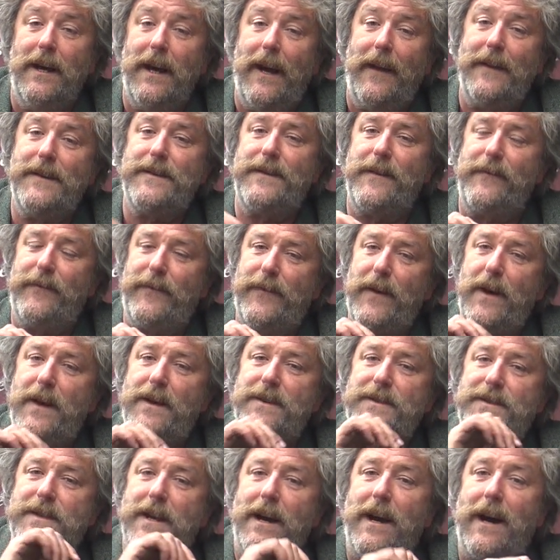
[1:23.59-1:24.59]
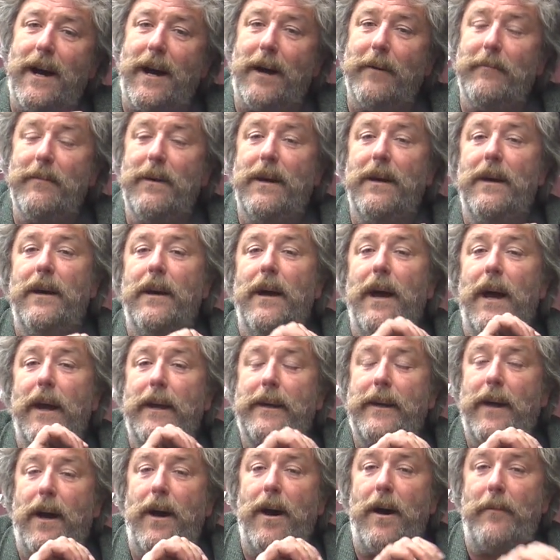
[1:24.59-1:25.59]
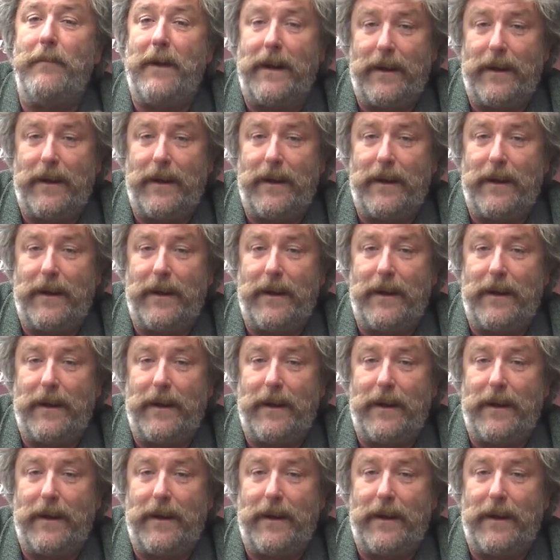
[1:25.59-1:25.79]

And it's the first time a car